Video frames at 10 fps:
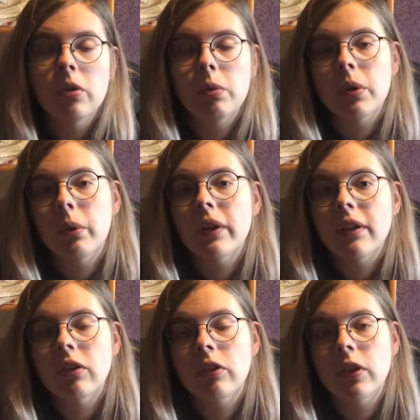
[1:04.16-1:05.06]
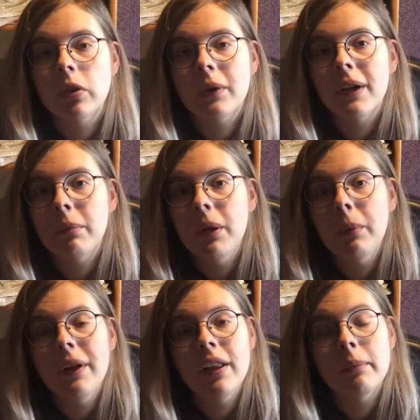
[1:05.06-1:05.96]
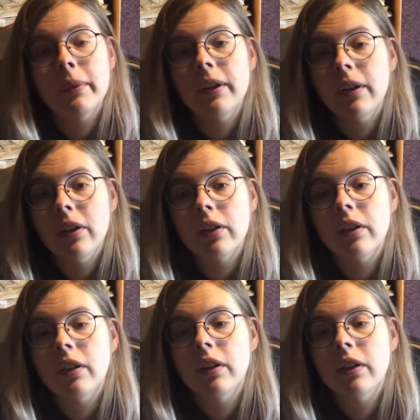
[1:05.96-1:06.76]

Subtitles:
were the ones I struggled quite a bit with, but the other